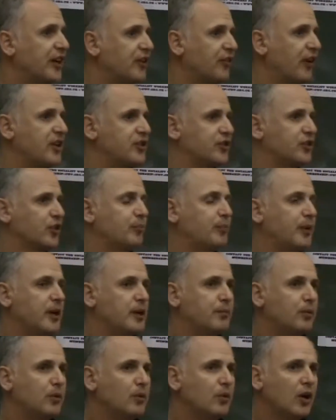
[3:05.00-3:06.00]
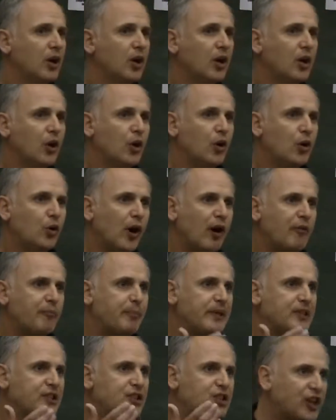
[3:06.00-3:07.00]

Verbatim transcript: a generation of people who have been